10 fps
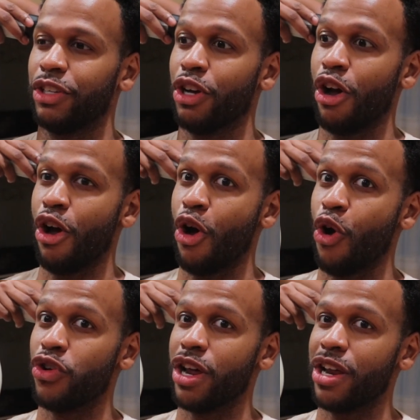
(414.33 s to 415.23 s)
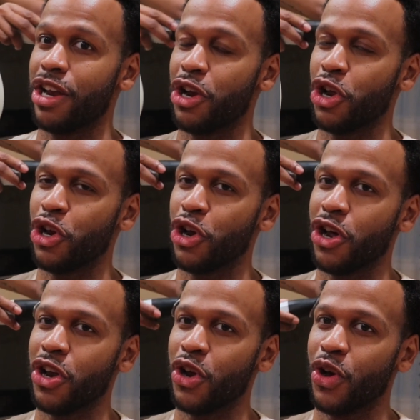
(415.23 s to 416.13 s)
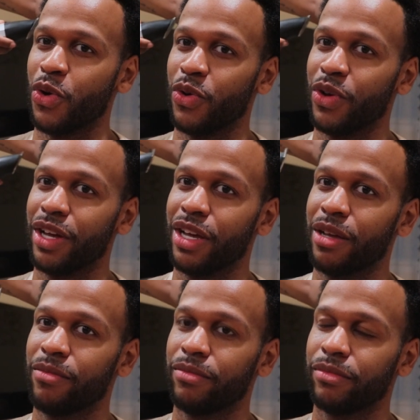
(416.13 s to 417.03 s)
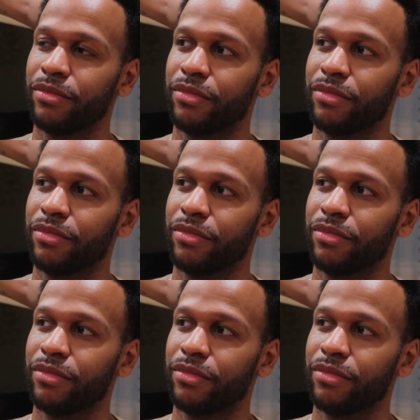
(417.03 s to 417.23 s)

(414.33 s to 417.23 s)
Yo, no, no, no, no, no, no, no, no. What?